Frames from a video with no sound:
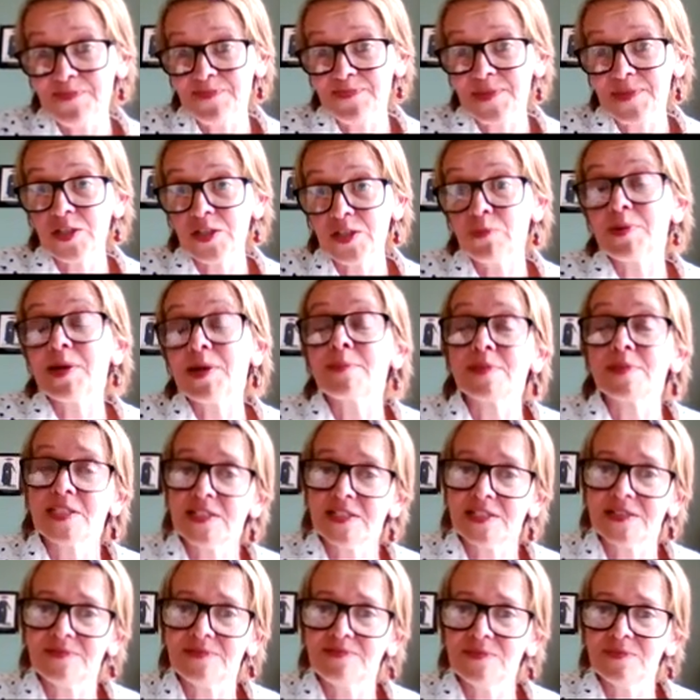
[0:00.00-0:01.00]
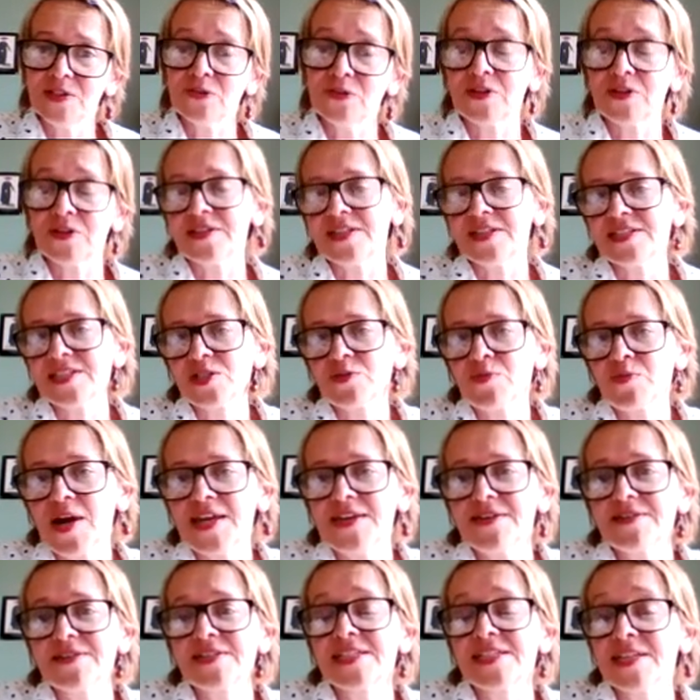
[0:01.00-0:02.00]
you'll be able to look at the Sway
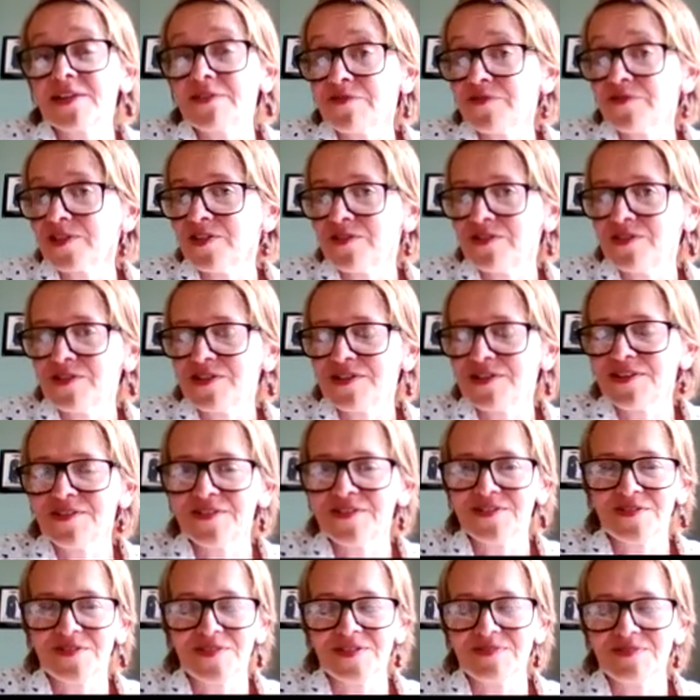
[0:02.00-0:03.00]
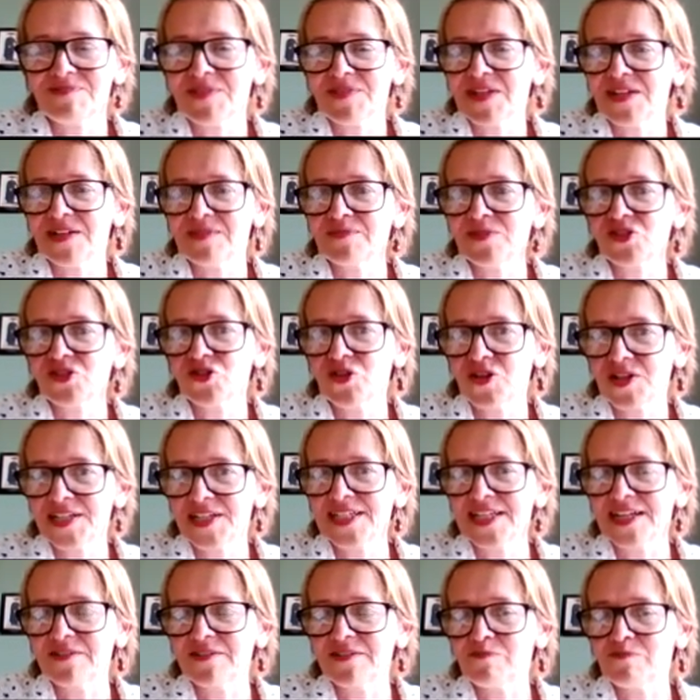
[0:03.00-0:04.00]
yourself, so you can try it
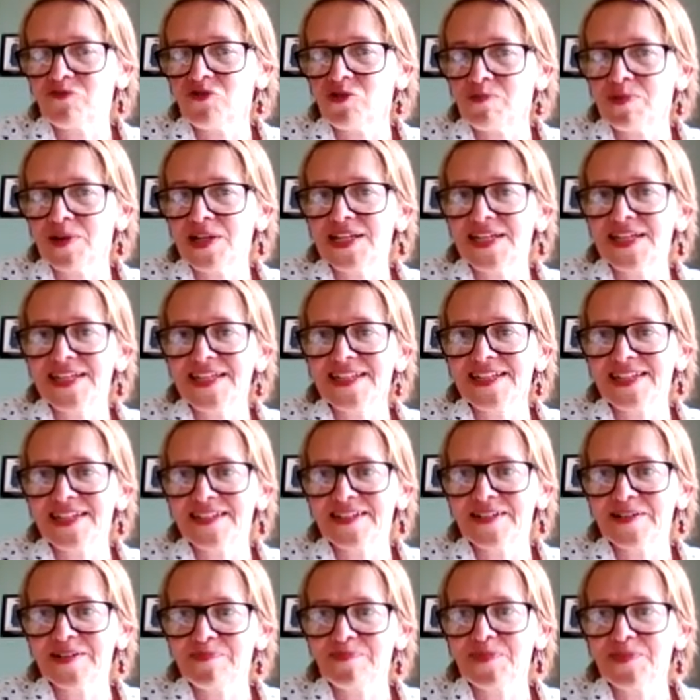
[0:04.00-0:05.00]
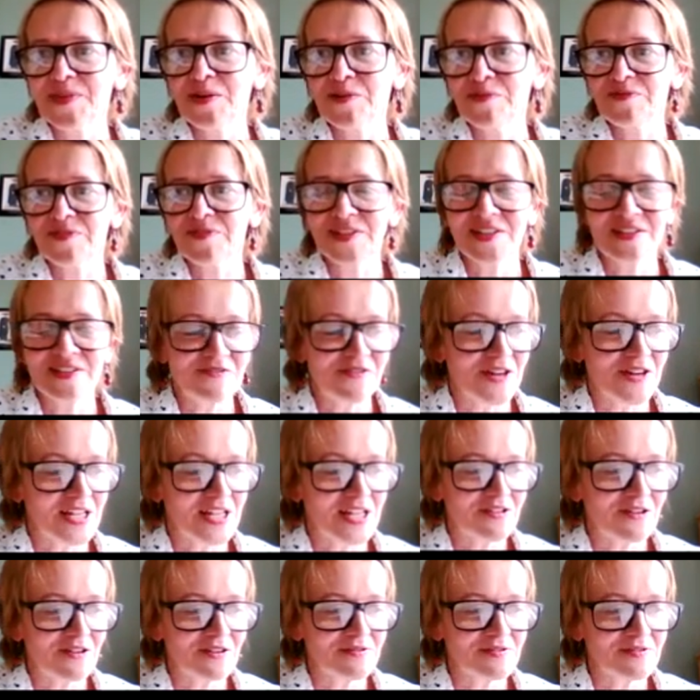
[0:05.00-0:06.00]
out properly, hopefully in
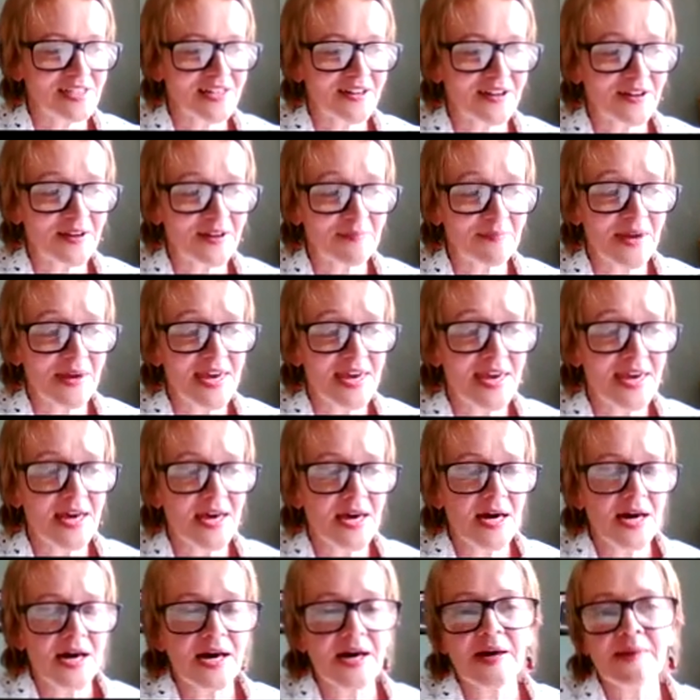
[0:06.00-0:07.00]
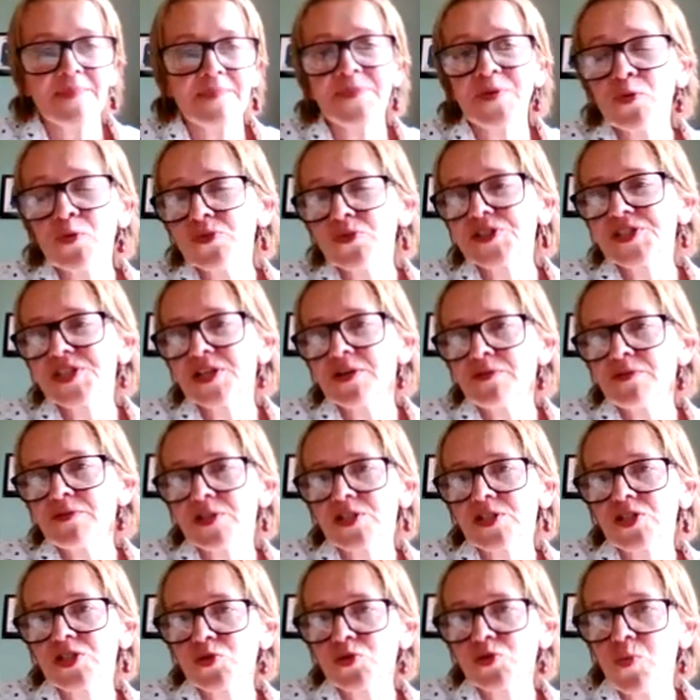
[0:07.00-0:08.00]
your own time. Also, the
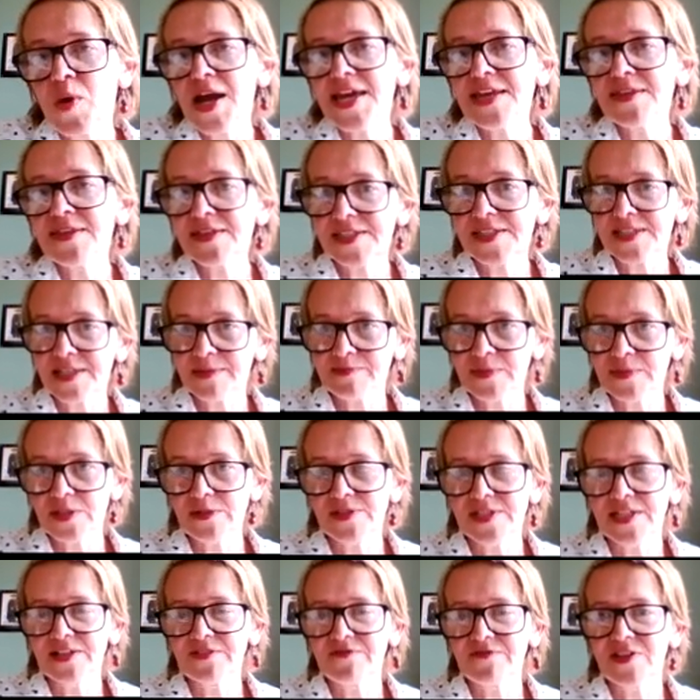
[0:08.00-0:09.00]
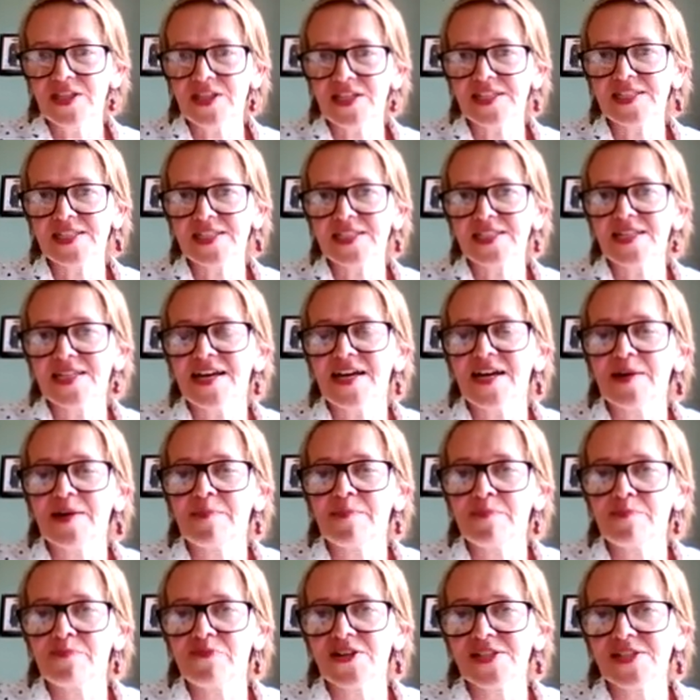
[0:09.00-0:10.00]
Sway that I'm using for this
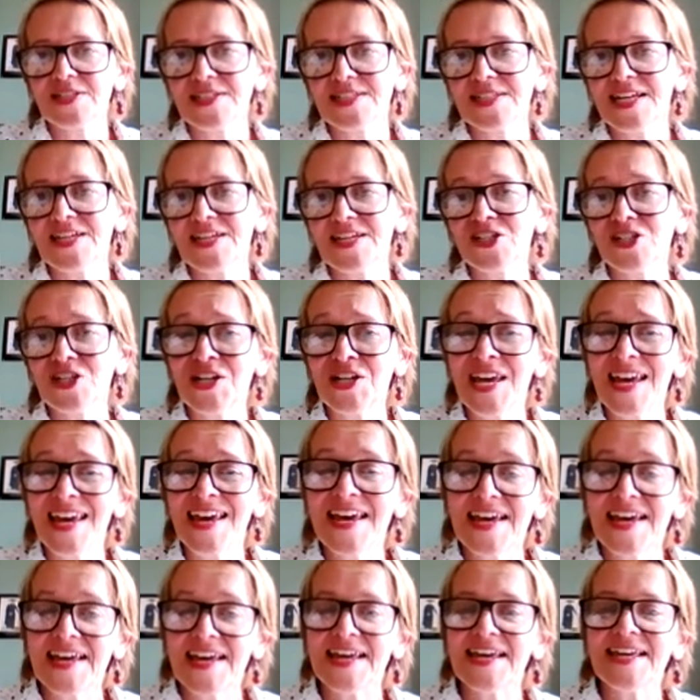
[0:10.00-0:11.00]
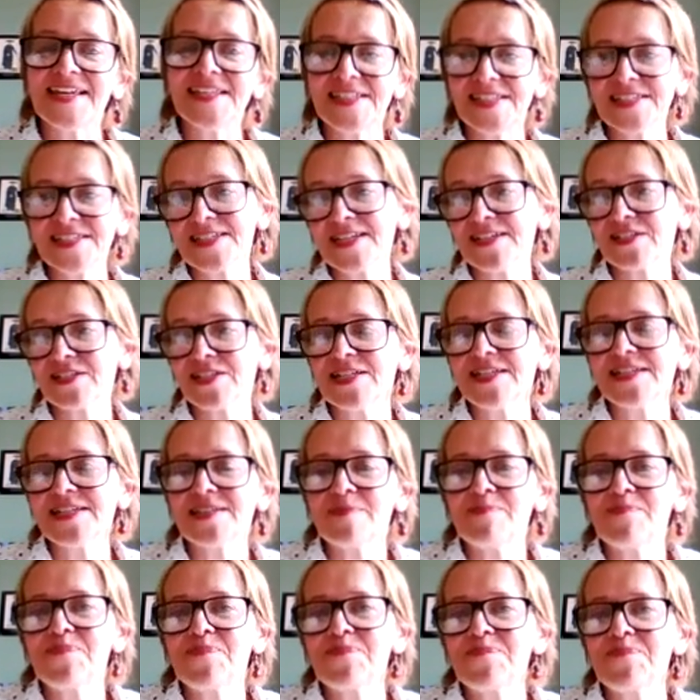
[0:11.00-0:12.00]
presentation isn't actually
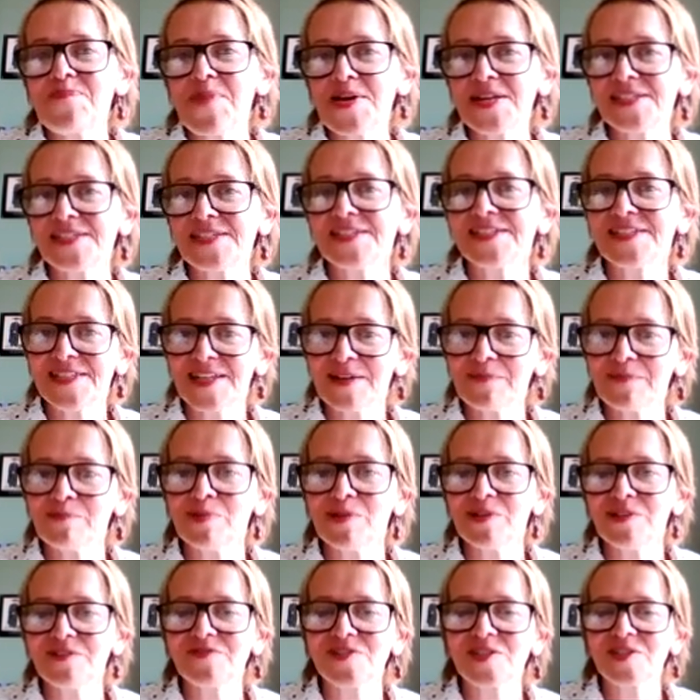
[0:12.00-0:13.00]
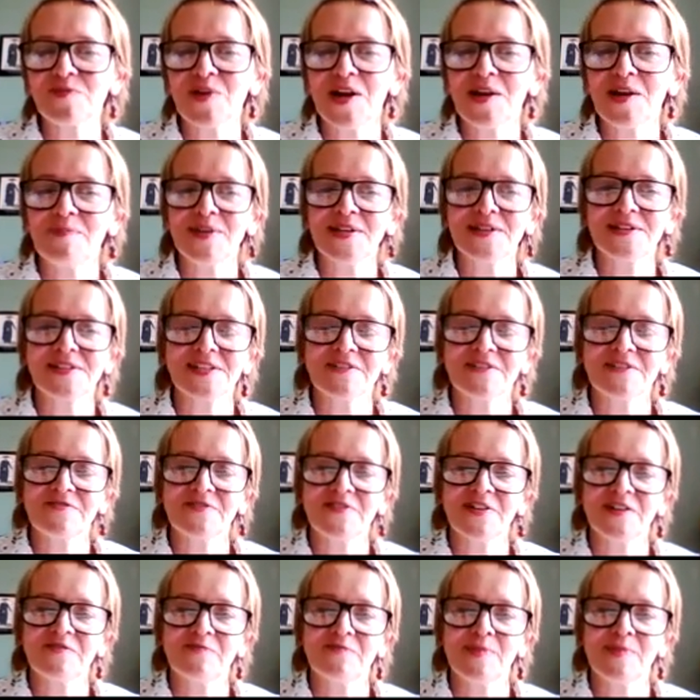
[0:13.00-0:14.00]
the best example of Sway, because
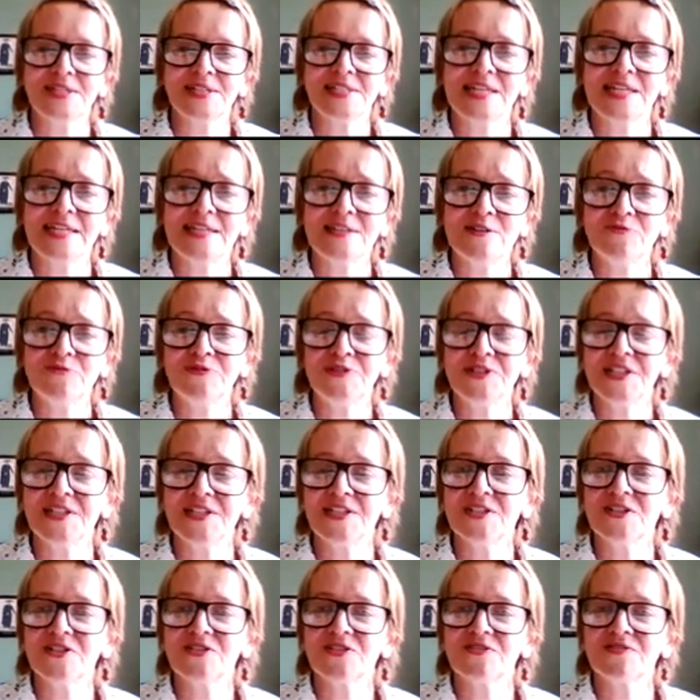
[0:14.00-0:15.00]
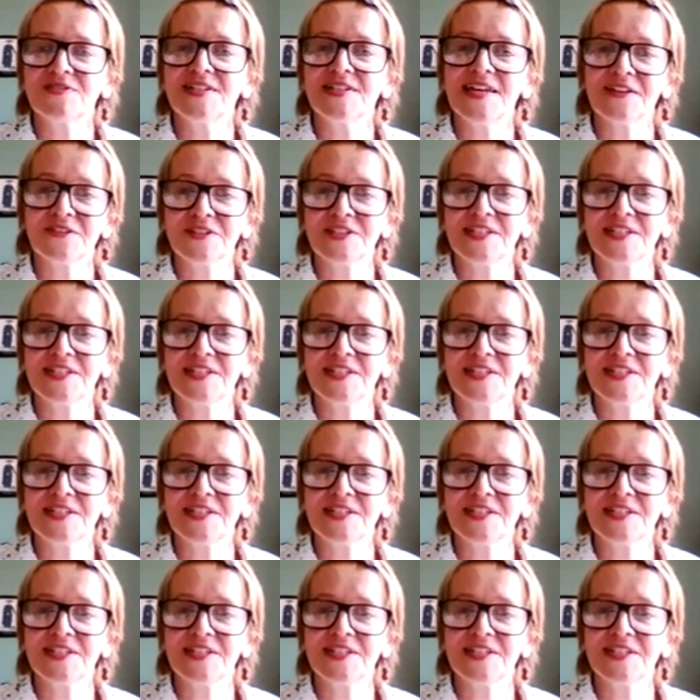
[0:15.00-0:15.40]
I've basically used it to gather